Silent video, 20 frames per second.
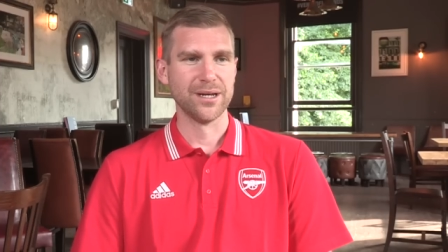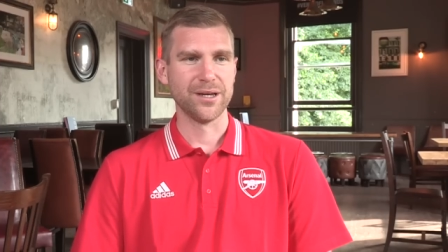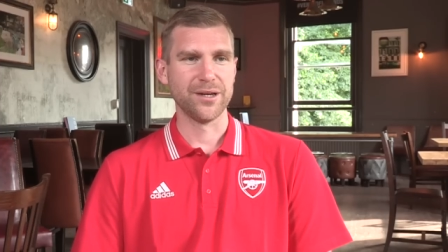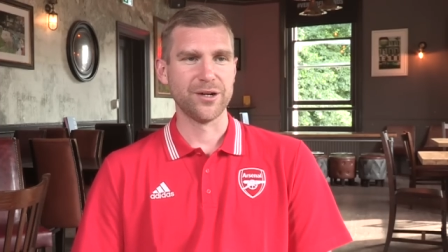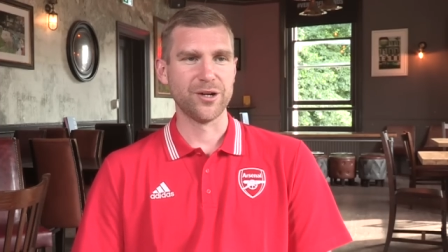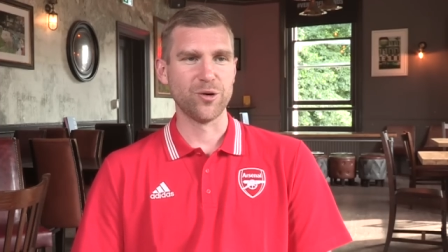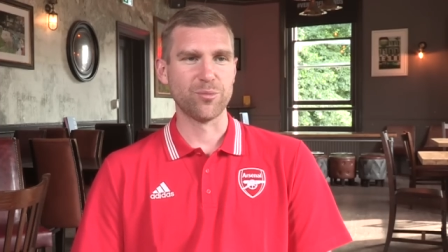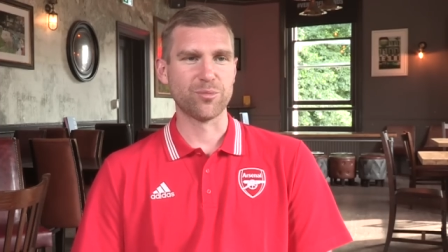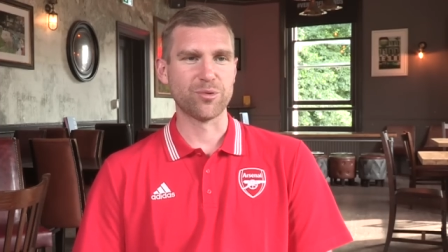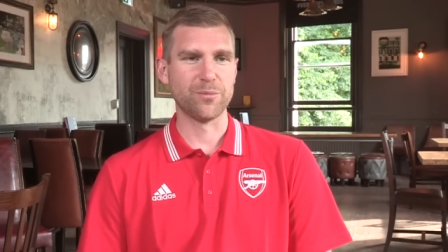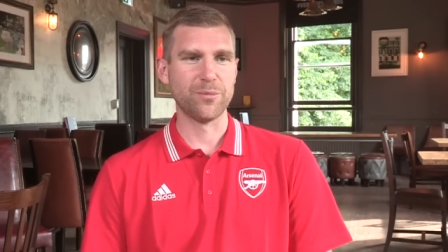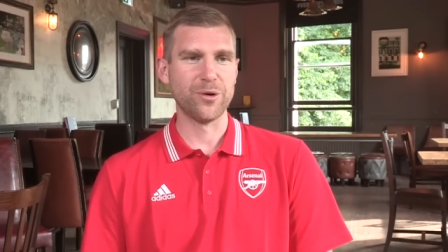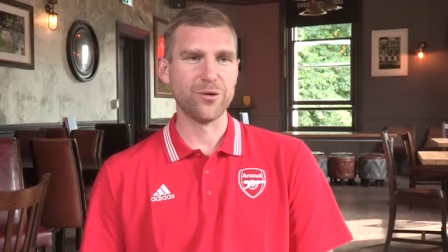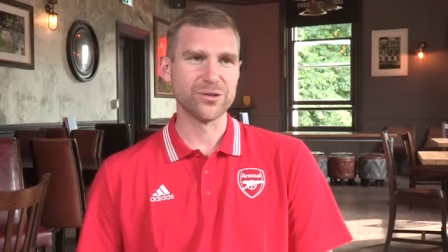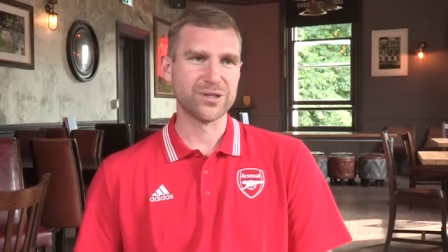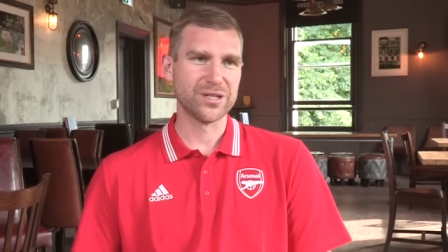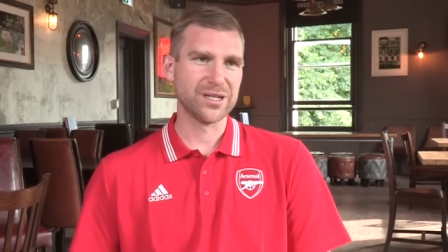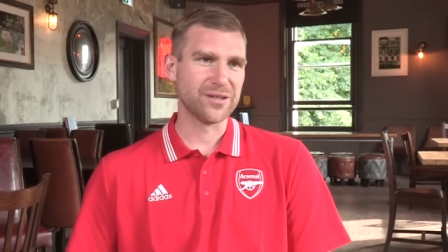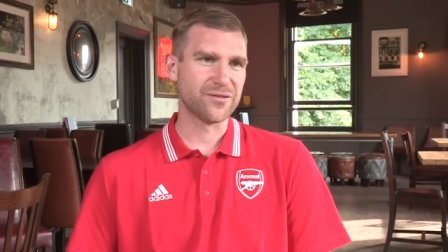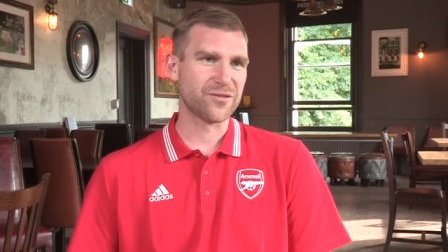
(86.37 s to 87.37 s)
you know,
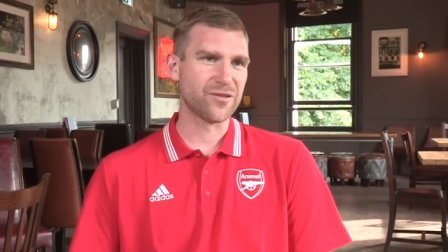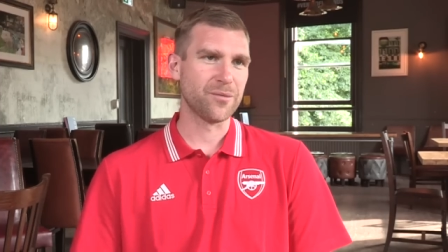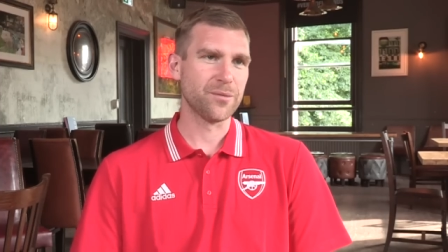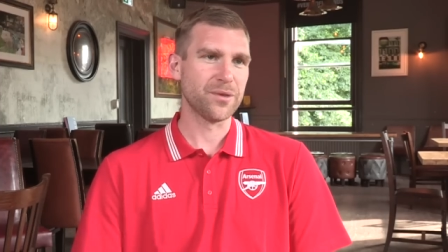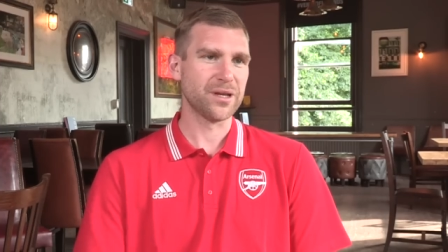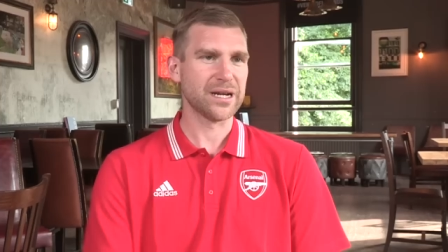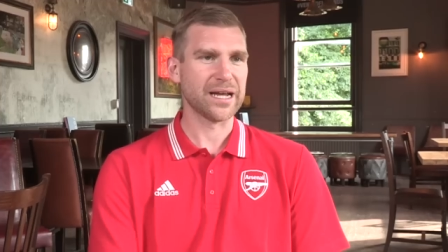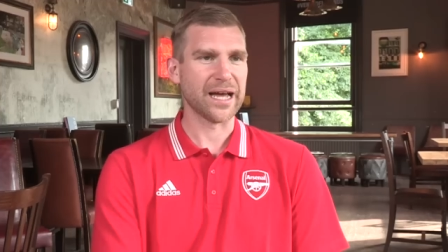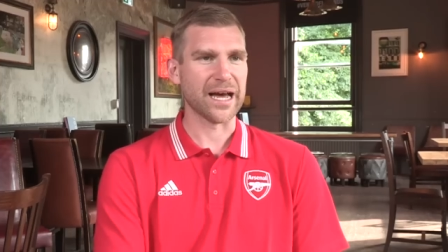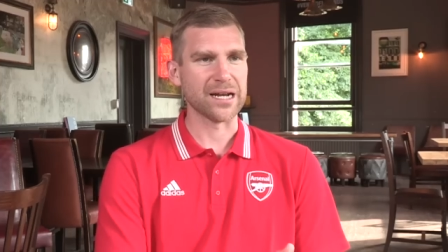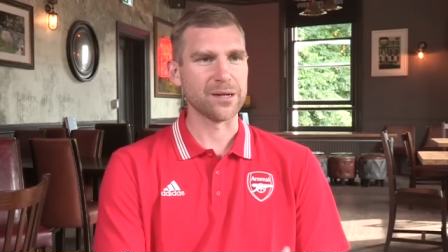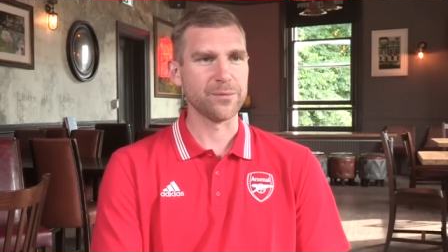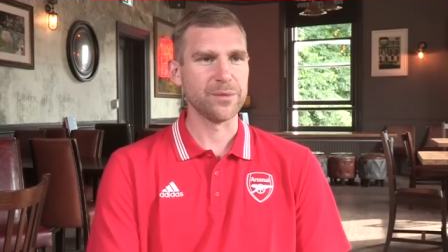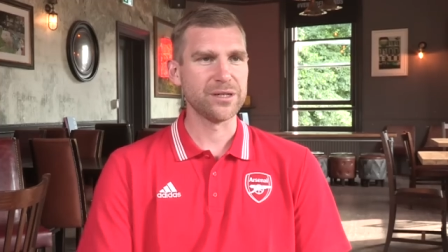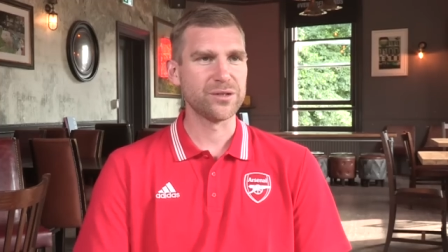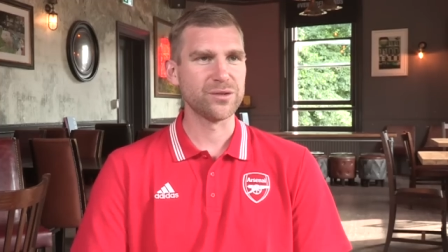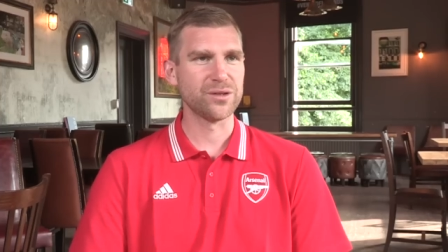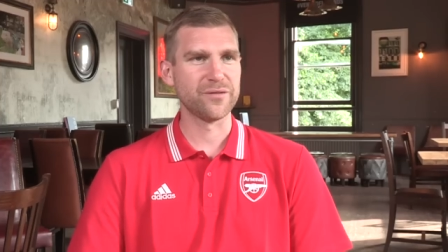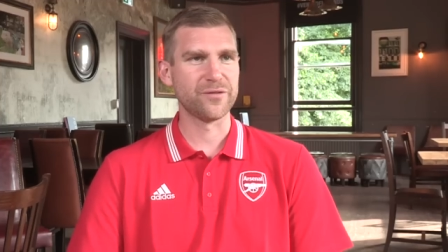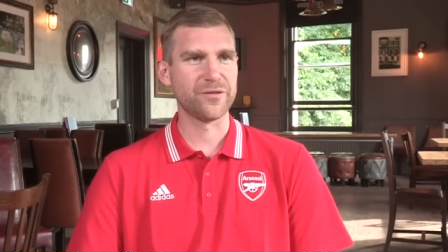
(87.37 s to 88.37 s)
promoted from the
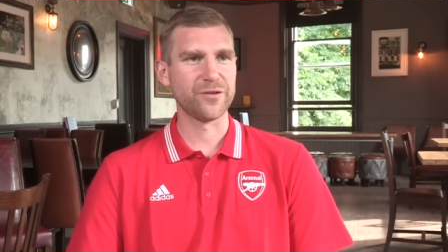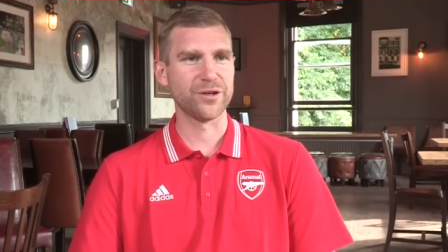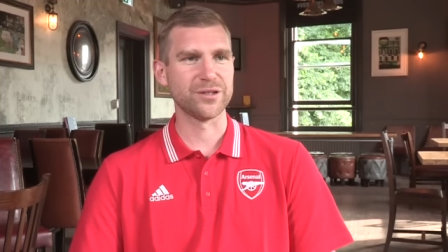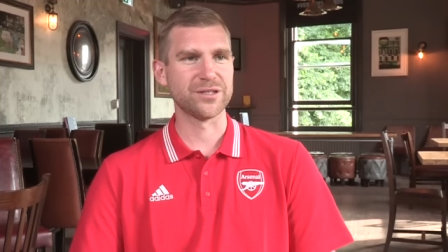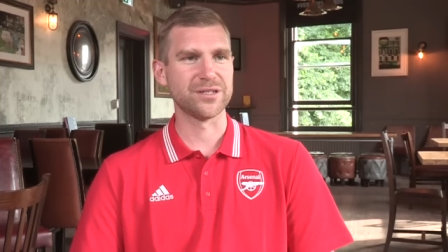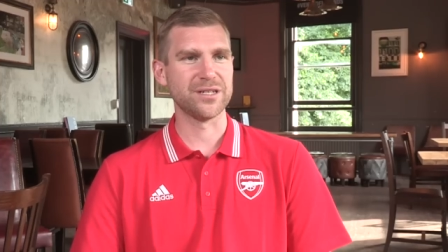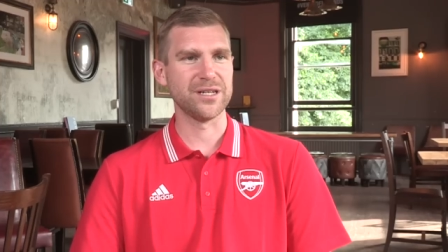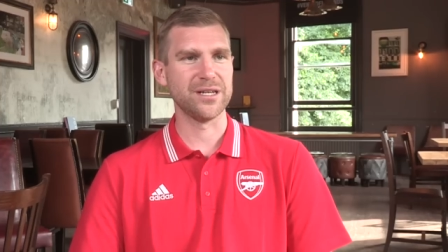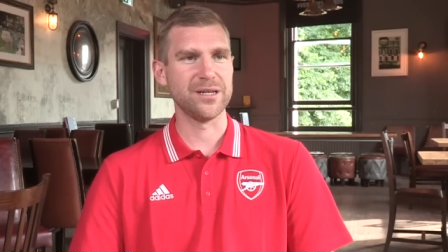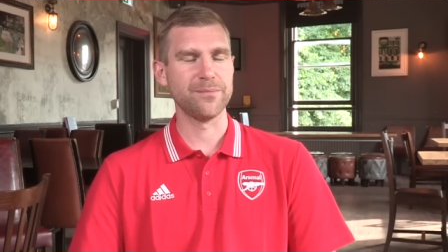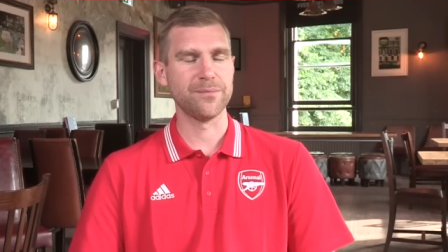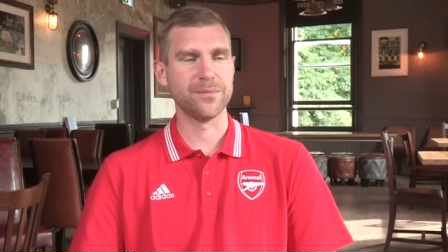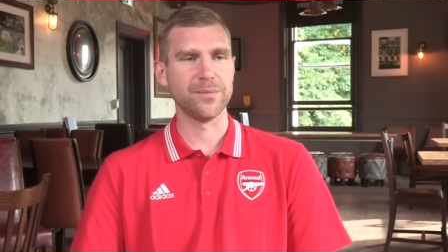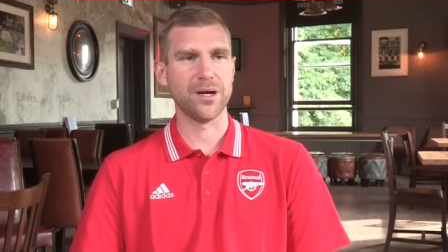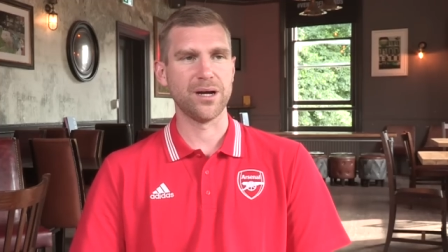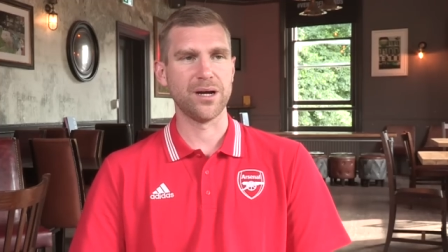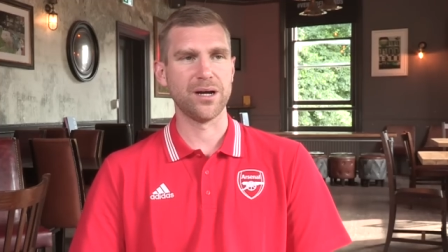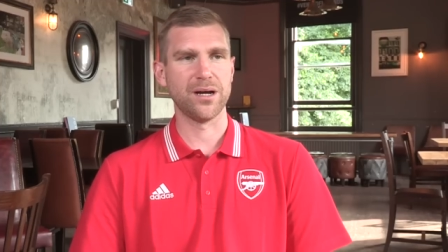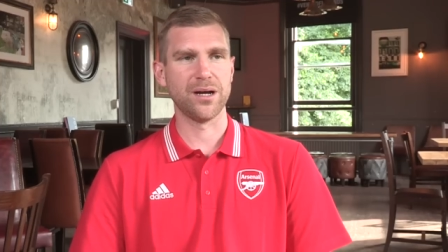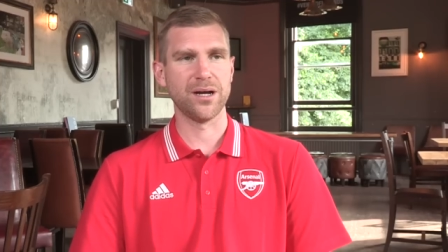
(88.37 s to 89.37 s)
academy to the first team
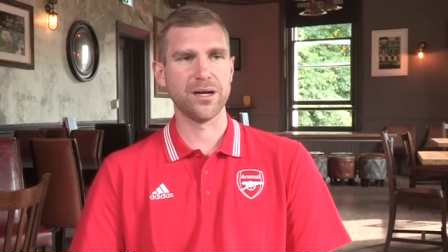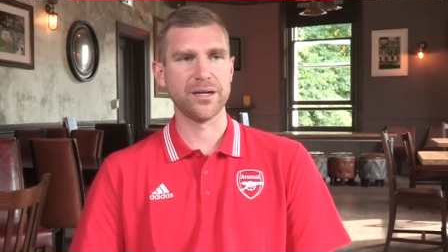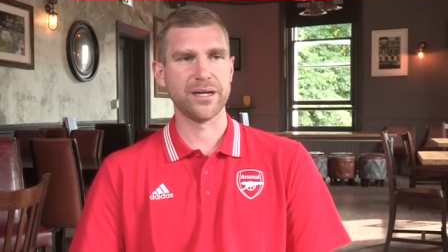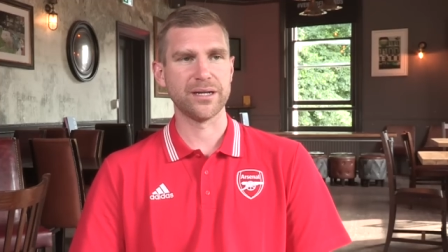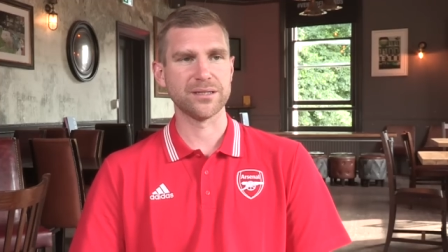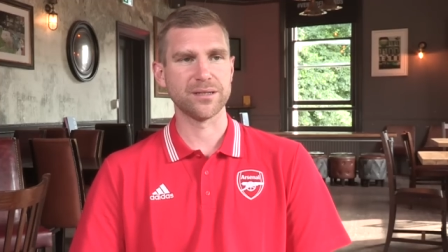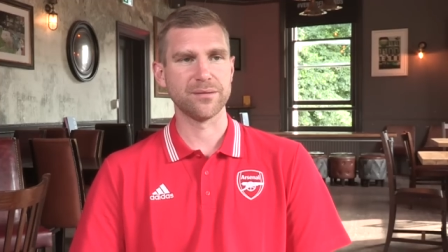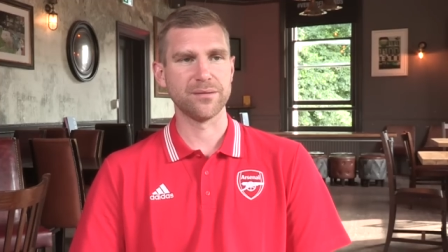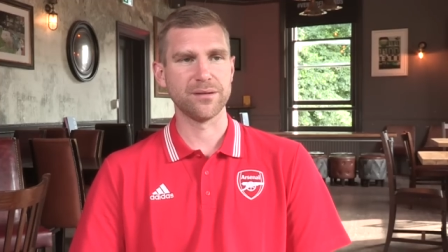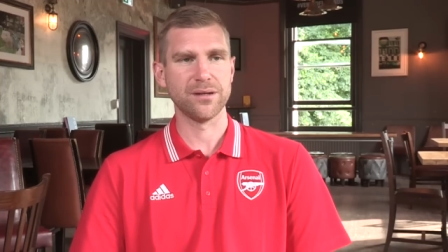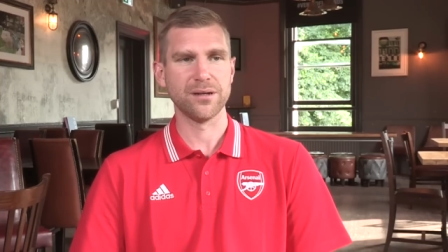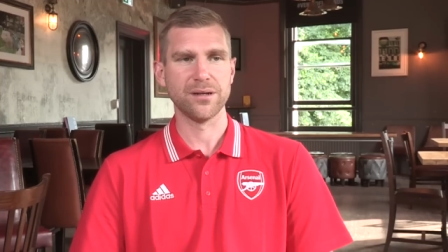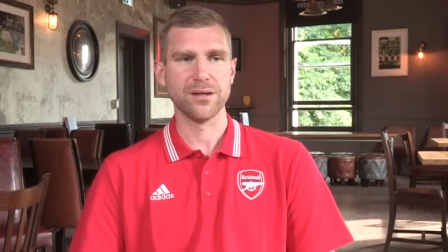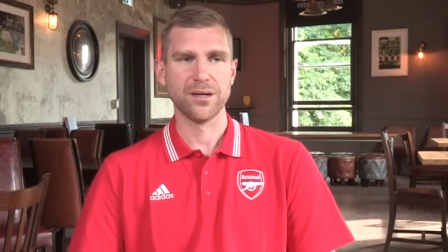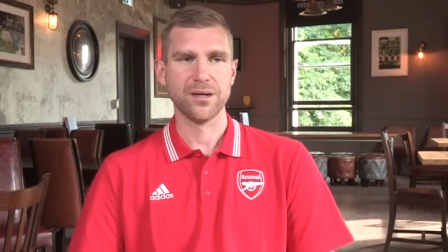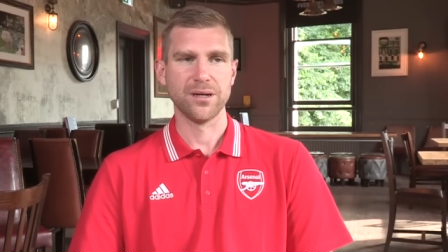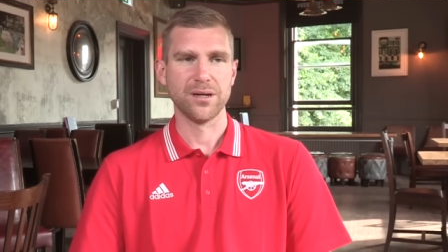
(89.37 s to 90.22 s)
uh, and has a